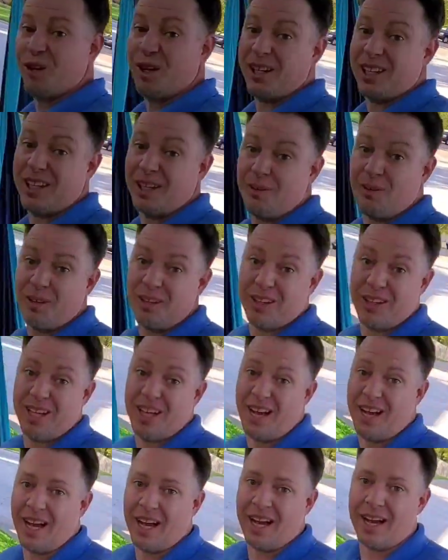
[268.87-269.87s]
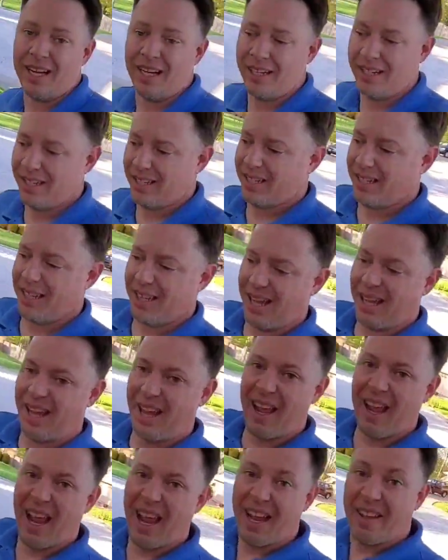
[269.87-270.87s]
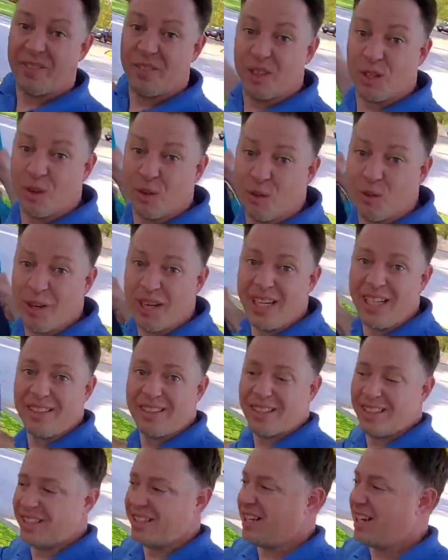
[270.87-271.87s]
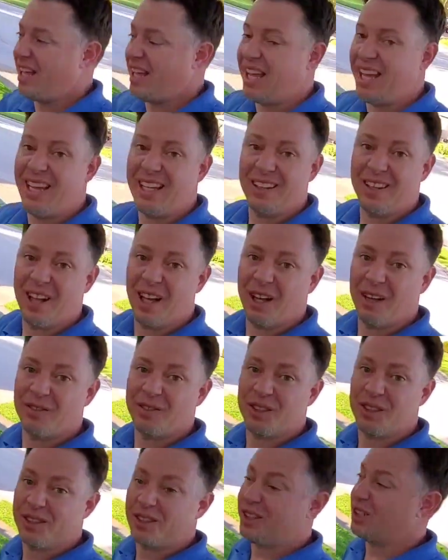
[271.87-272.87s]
really, really high. And the reason he loves